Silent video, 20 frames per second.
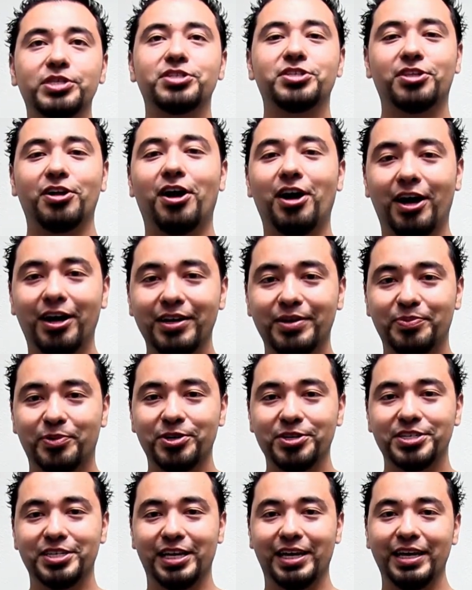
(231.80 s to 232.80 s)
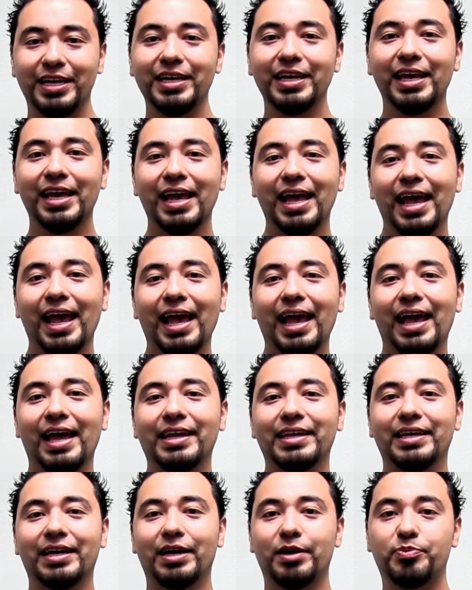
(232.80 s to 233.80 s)
stock per se,
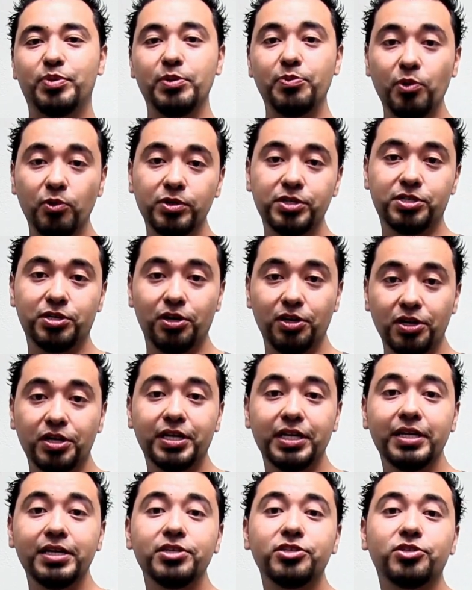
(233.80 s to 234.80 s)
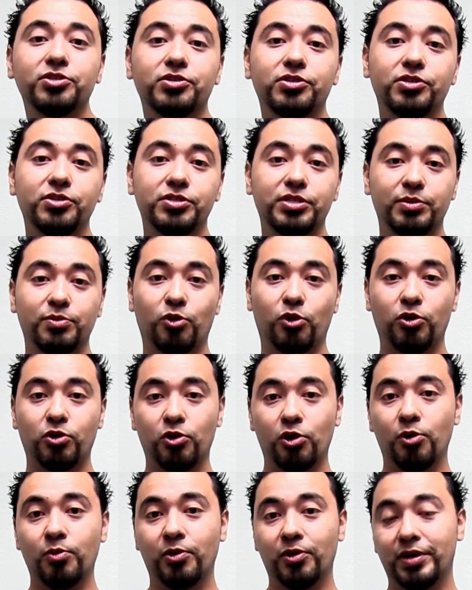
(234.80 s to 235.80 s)
and people would start looking into using more
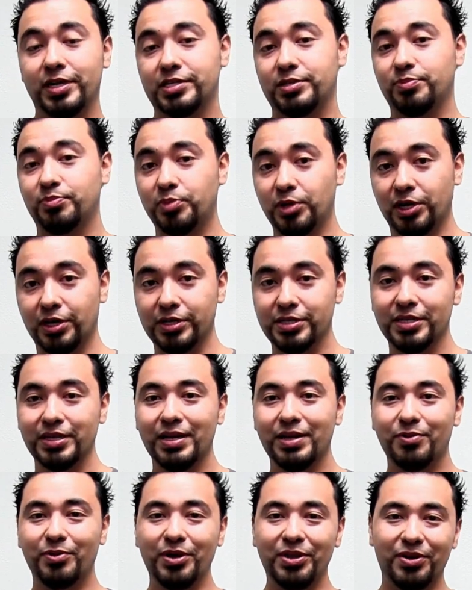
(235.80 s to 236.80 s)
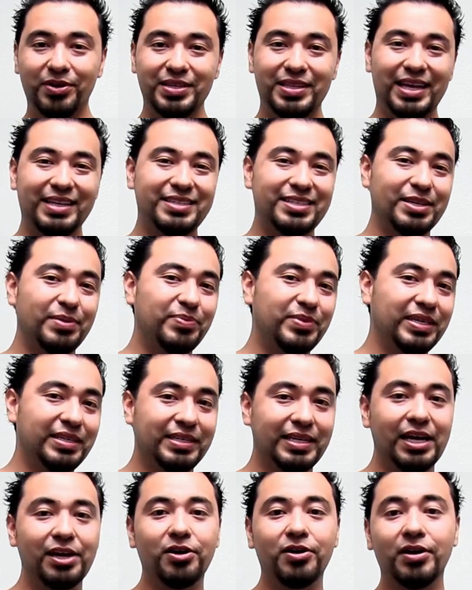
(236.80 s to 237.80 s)
Chrome OS books, whether that's
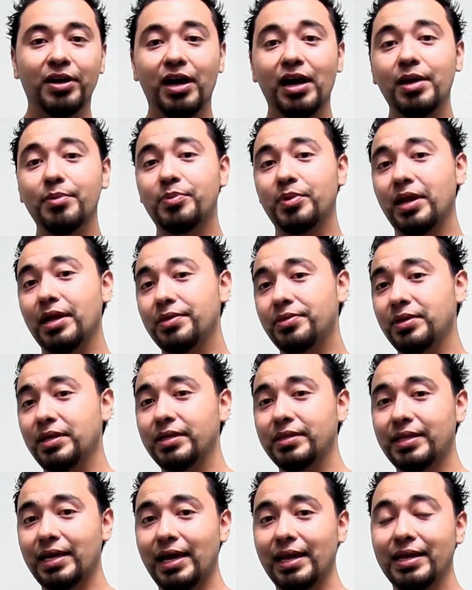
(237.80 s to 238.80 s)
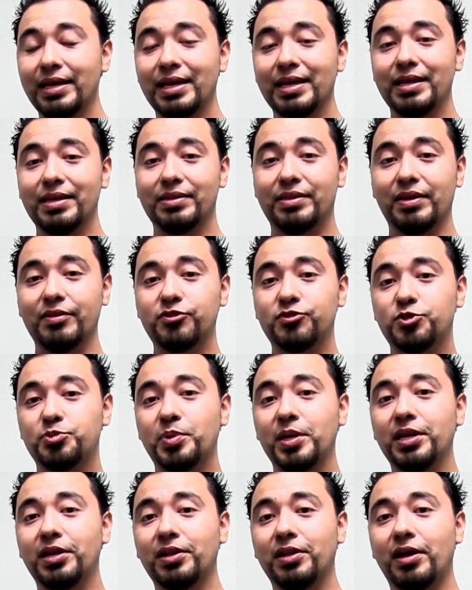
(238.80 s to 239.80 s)
something dead or not, but I think that they've
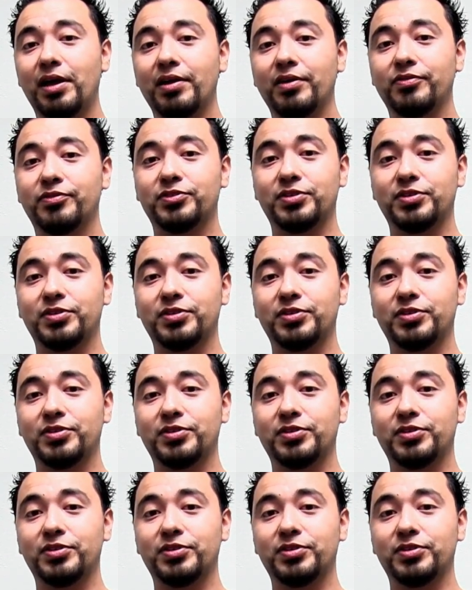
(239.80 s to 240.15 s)
spent a lot